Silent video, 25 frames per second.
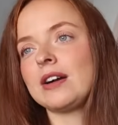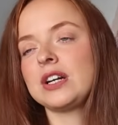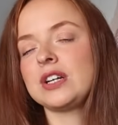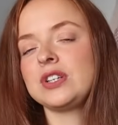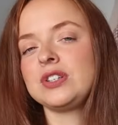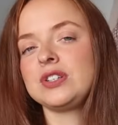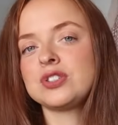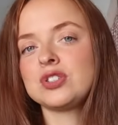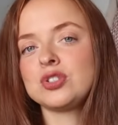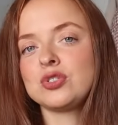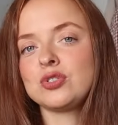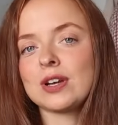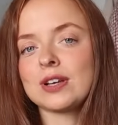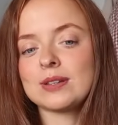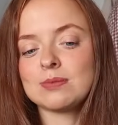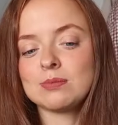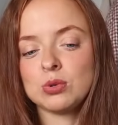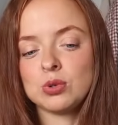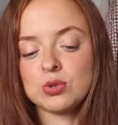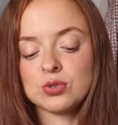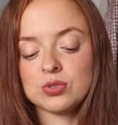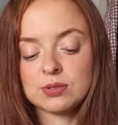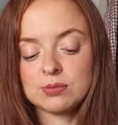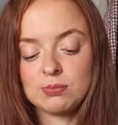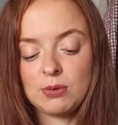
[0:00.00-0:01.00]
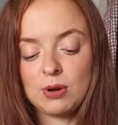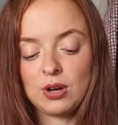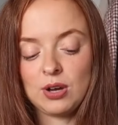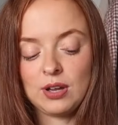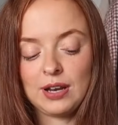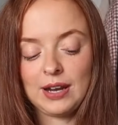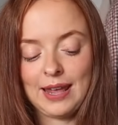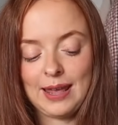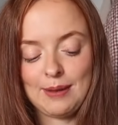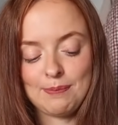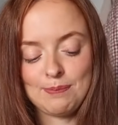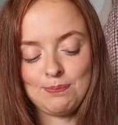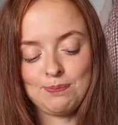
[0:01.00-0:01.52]
I used to dress more
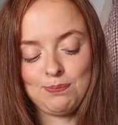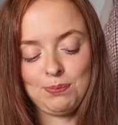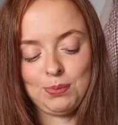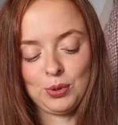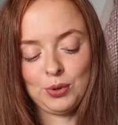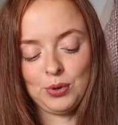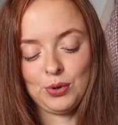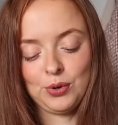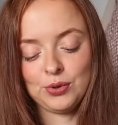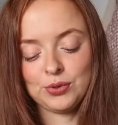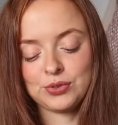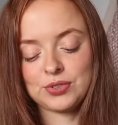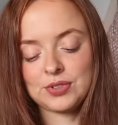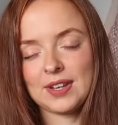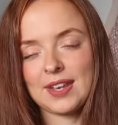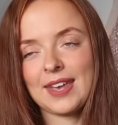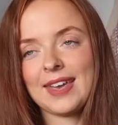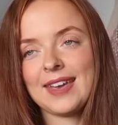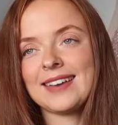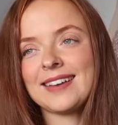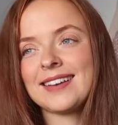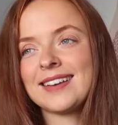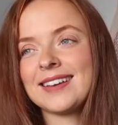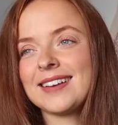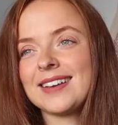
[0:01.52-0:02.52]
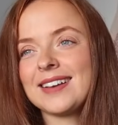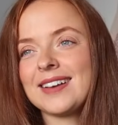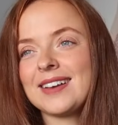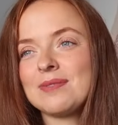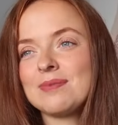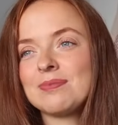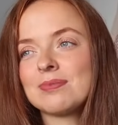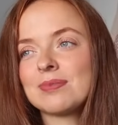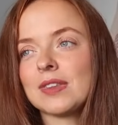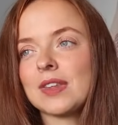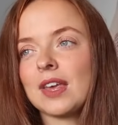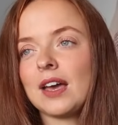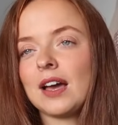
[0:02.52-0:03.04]
smartly, but
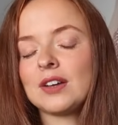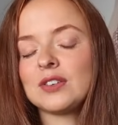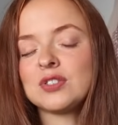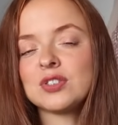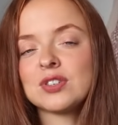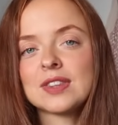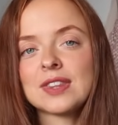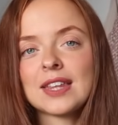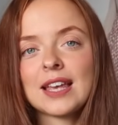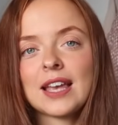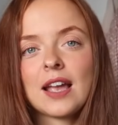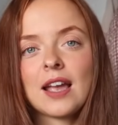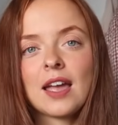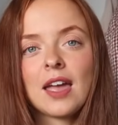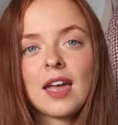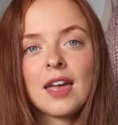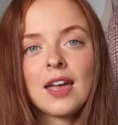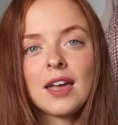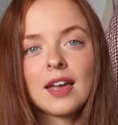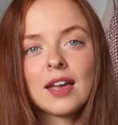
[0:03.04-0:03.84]
I just think